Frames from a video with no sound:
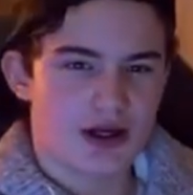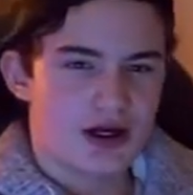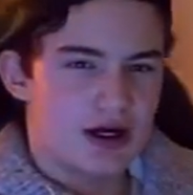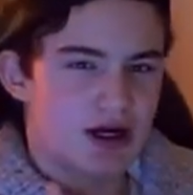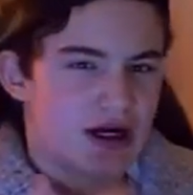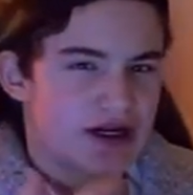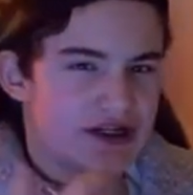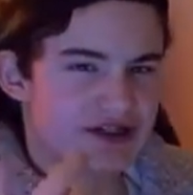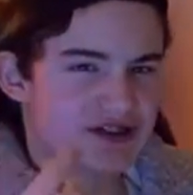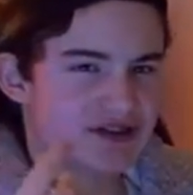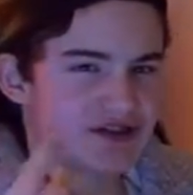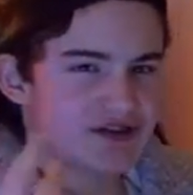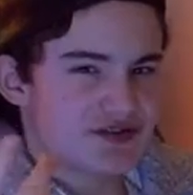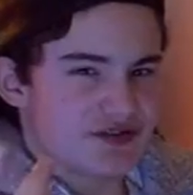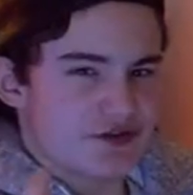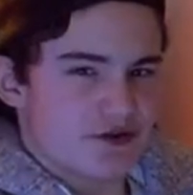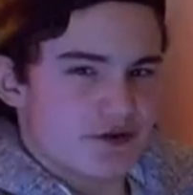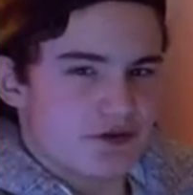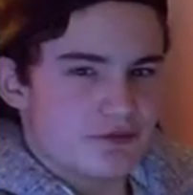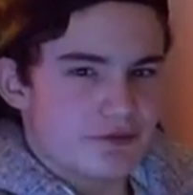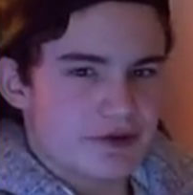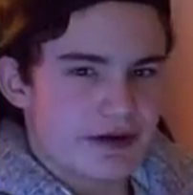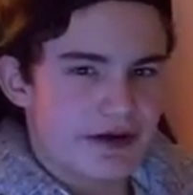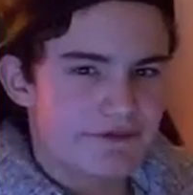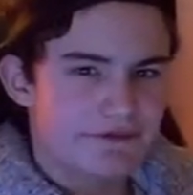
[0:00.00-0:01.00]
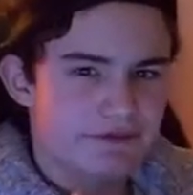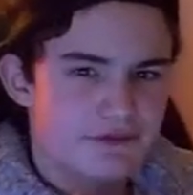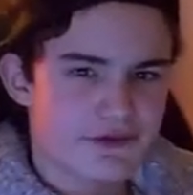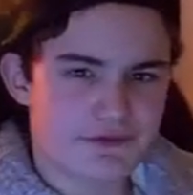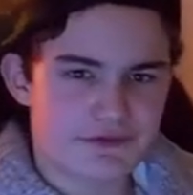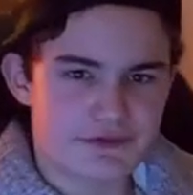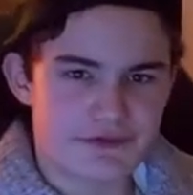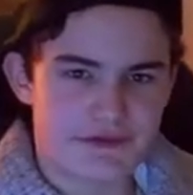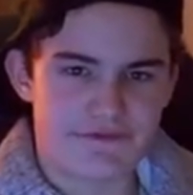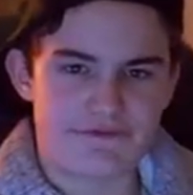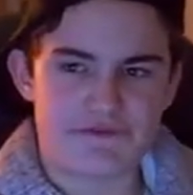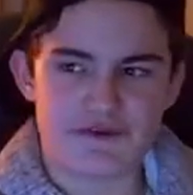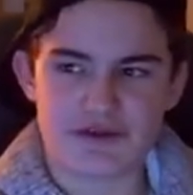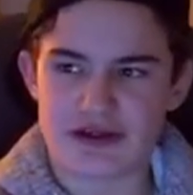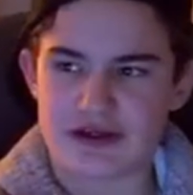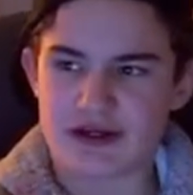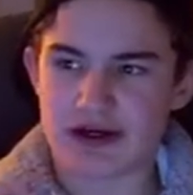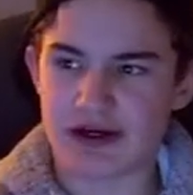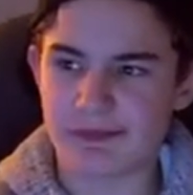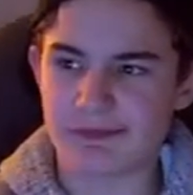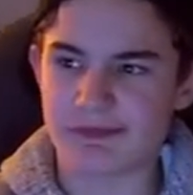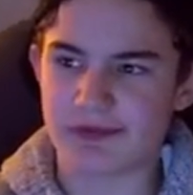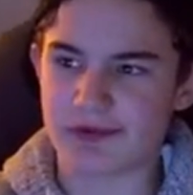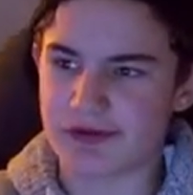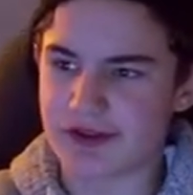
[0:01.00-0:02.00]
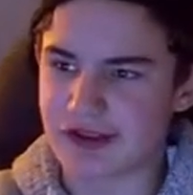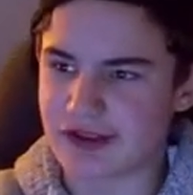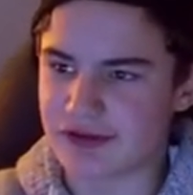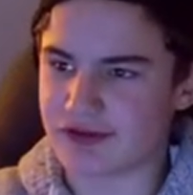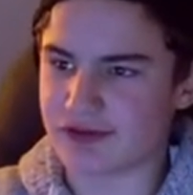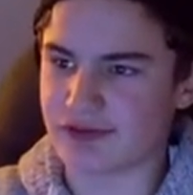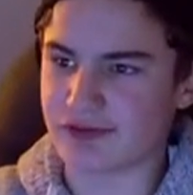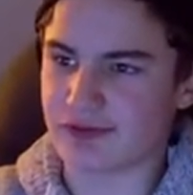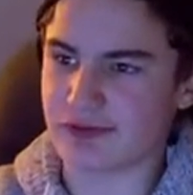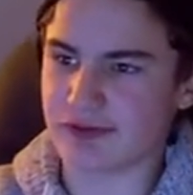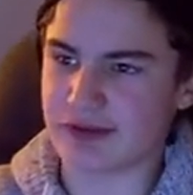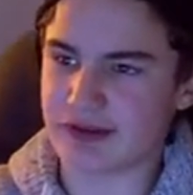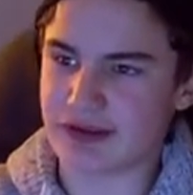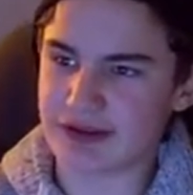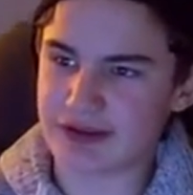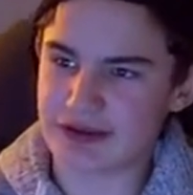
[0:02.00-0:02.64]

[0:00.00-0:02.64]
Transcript: Uh, just, you know, whatever I really feel like uploading to